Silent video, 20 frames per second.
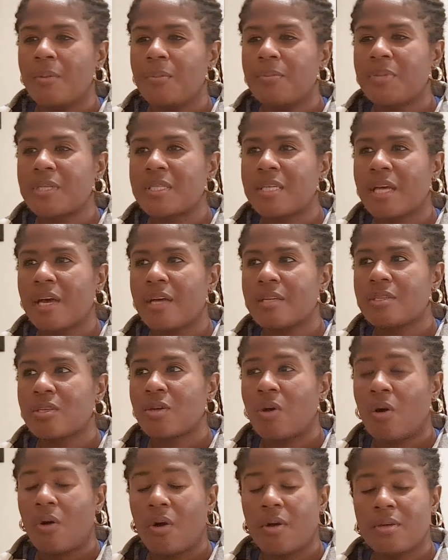besides
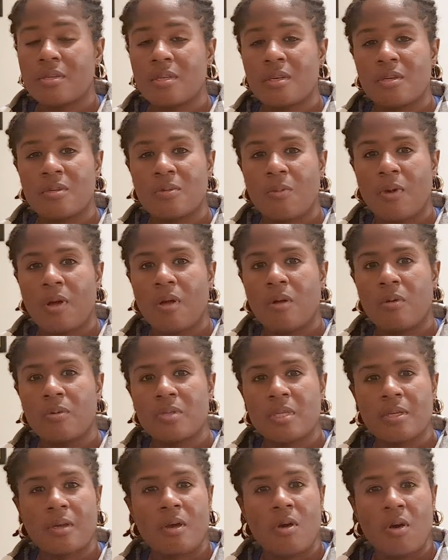cost as well,
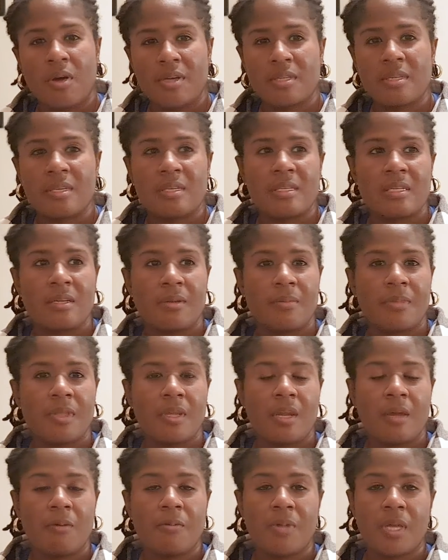so cost is something
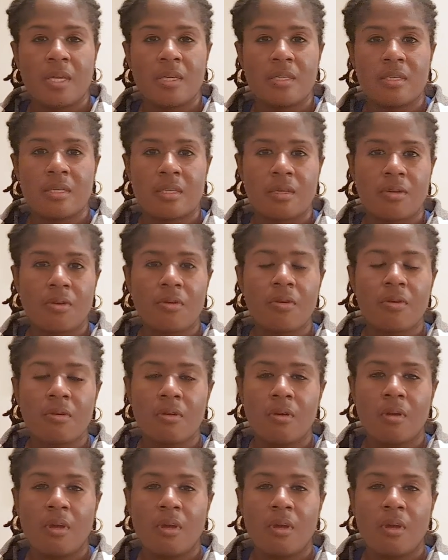that we consider.